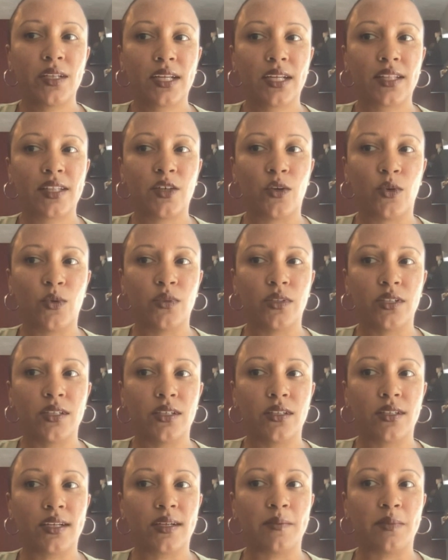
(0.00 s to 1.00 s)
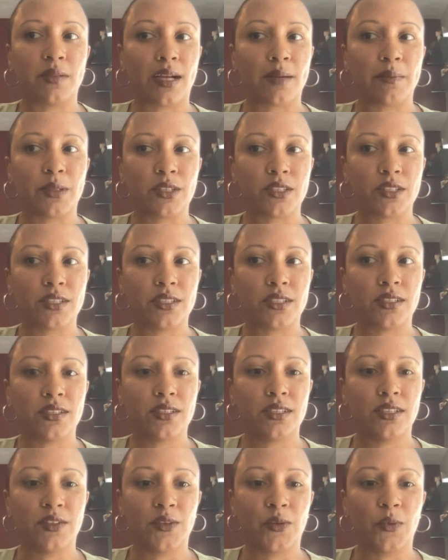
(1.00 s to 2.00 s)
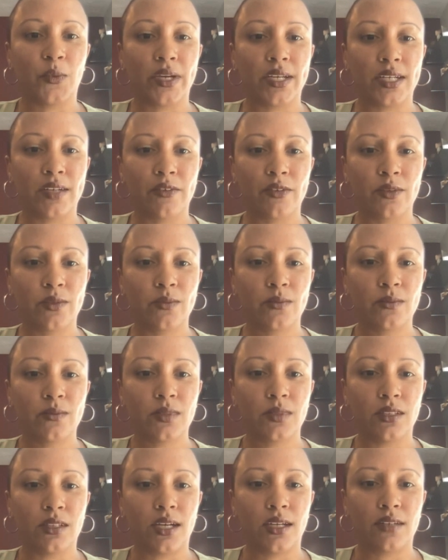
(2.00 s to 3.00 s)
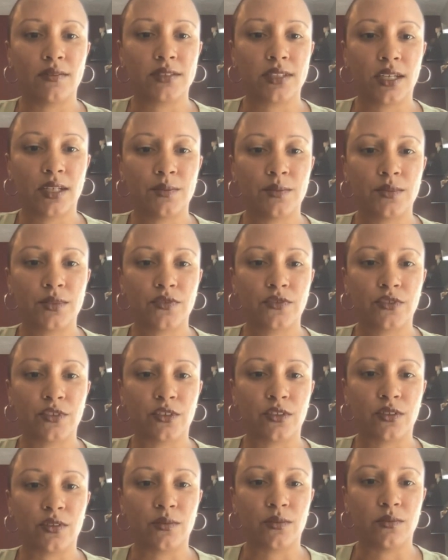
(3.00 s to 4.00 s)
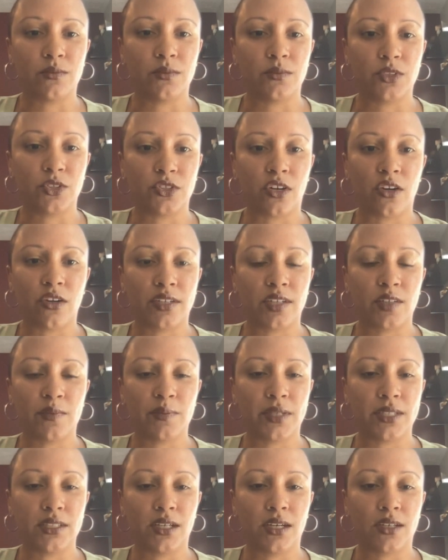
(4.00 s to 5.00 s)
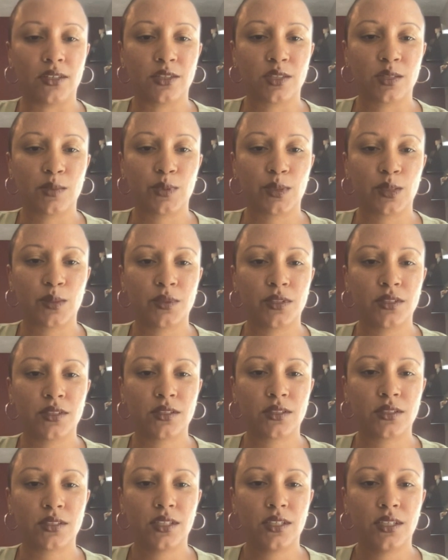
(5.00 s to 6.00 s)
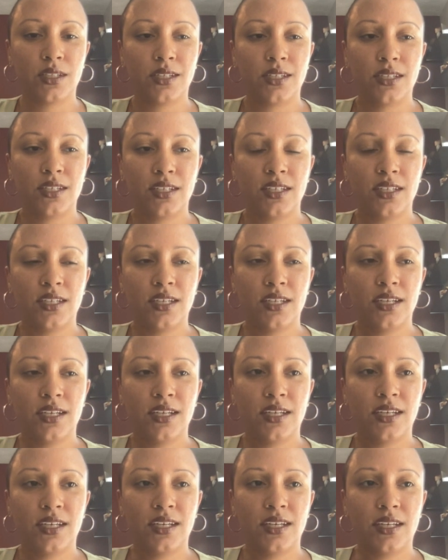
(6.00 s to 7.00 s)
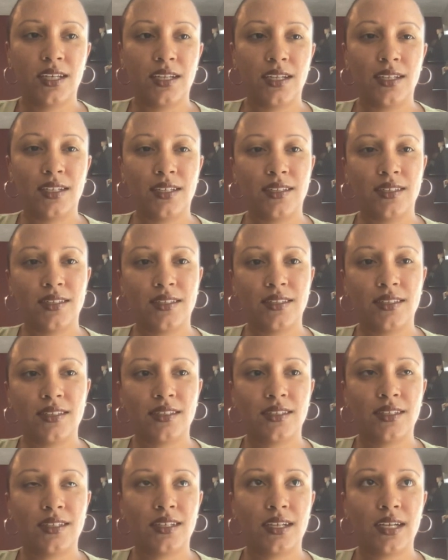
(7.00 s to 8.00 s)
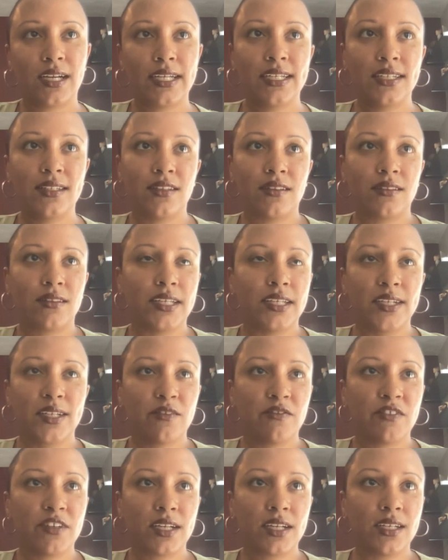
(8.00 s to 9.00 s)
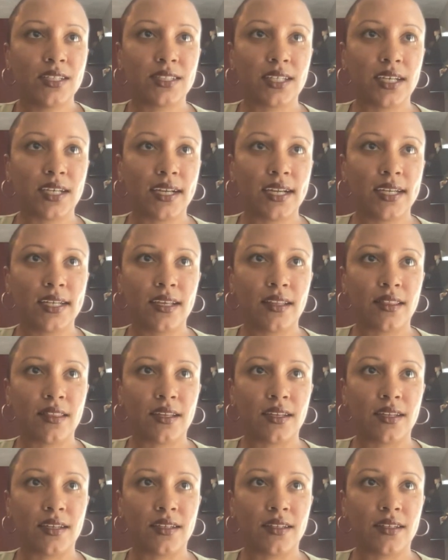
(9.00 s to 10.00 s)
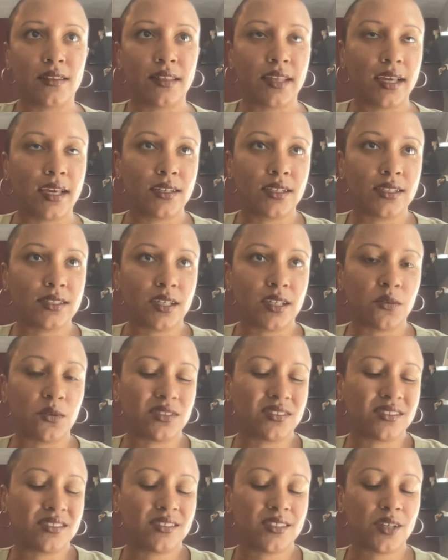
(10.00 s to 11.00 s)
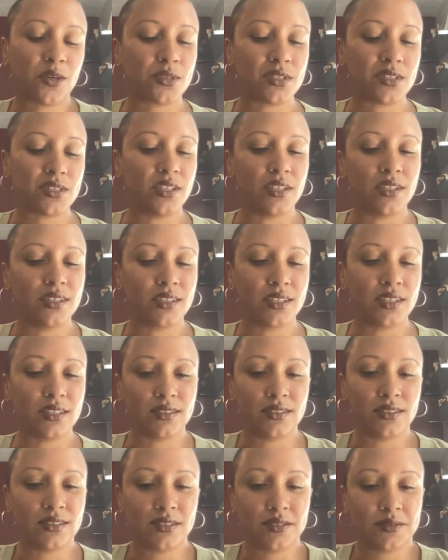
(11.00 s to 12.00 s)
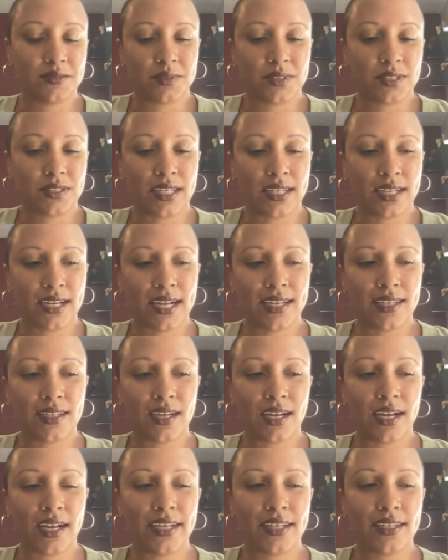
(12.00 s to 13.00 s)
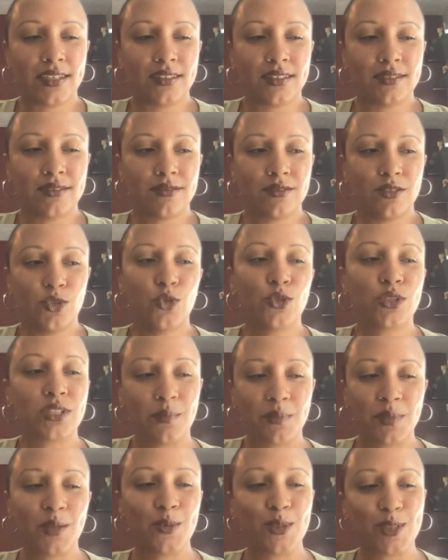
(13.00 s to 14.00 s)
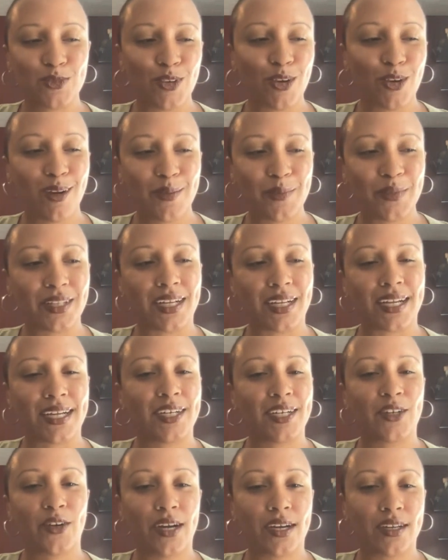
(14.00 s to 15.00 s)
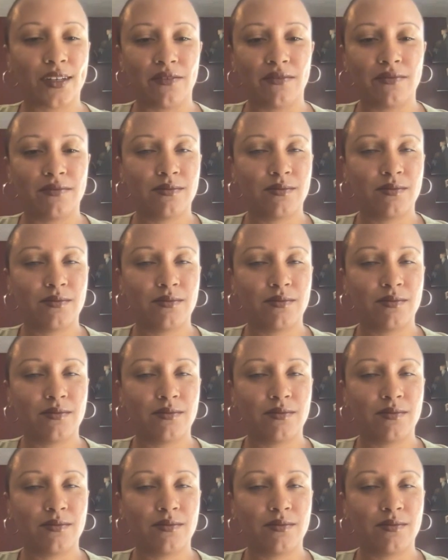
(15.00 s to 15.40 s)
like the only like Black person in the waiting room a lot of times for majority of my doctor's appointments. And I didn't think of it as like anything then because I was young and I was like I knew something was wrong, but like I didn't know how to